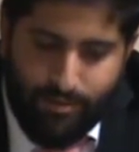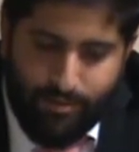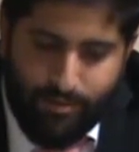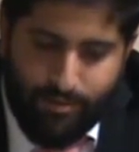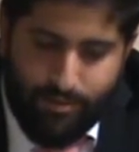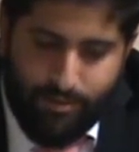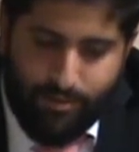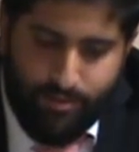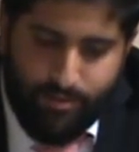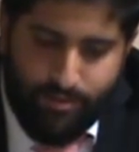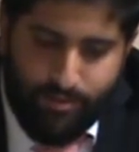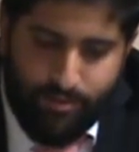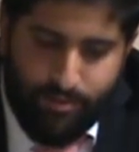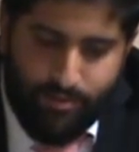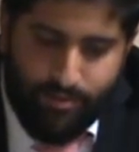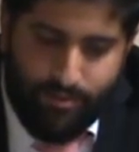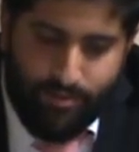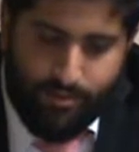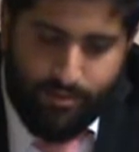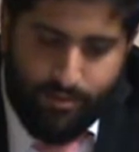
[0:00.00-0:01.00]

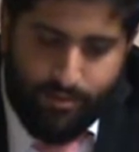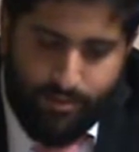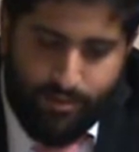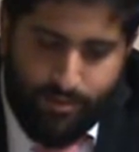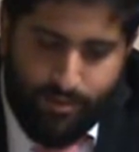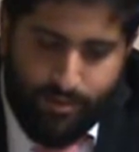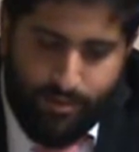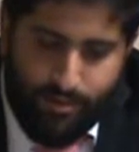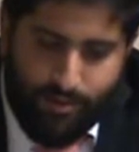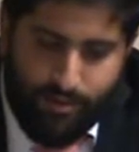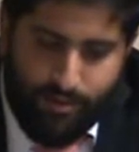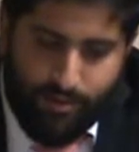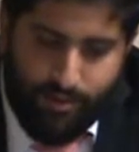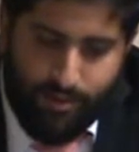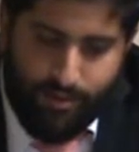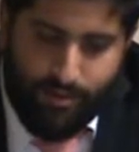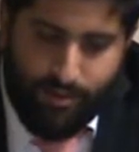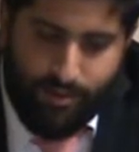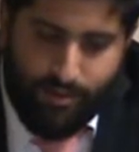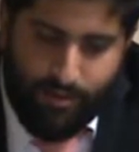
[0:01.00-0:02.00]

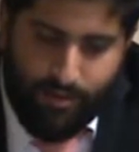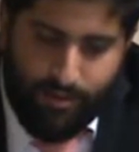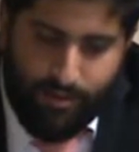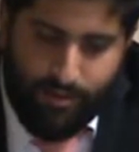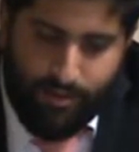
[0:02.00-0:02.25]
No one is speaking in this clip.